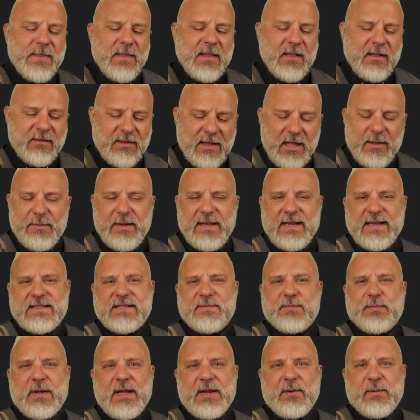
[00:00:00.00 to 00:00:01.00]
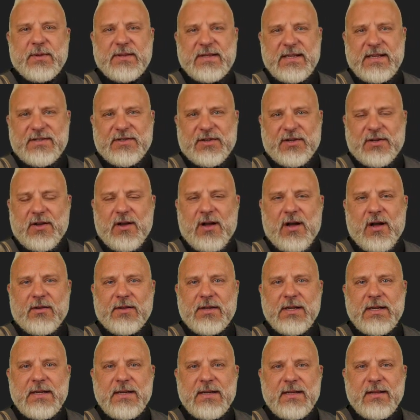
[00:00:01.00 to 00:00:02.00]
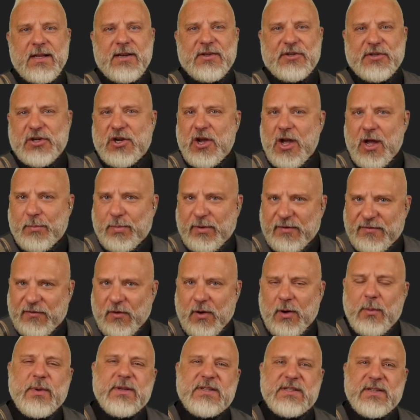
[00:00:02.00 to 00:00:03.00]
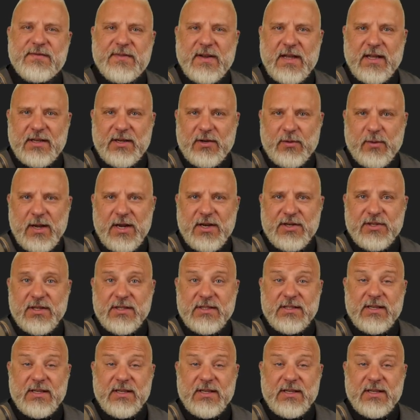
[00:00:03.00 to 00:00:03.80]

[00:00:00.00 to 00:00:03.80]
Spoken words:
Let me explain what these are called. These are called performance evaluations.